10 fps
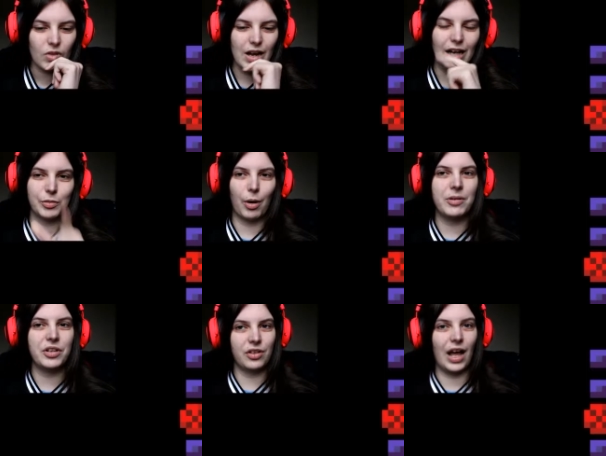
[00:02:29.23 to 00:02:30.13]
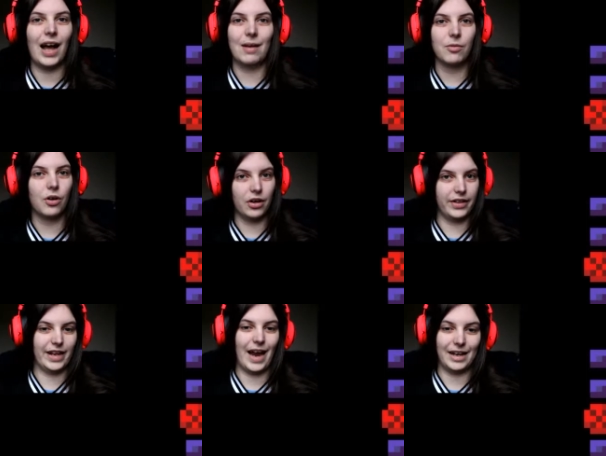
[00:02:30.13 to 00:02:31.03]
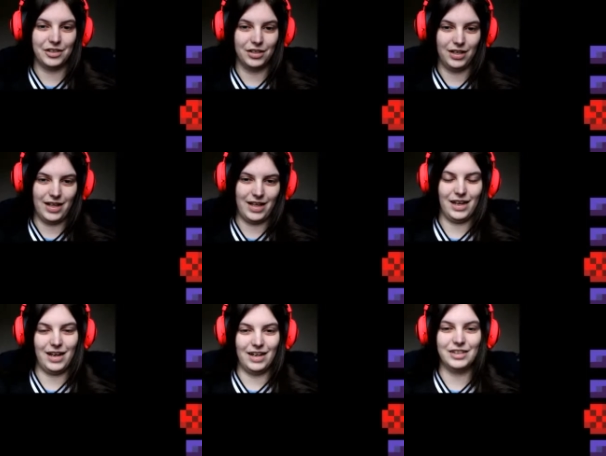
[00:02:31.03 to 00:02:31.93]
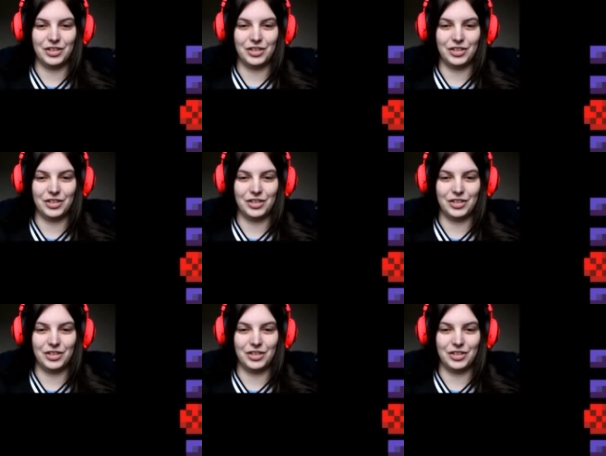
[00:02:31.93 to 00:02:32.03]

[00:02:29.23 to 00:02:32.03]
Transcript: I should probably do that more than actually uh,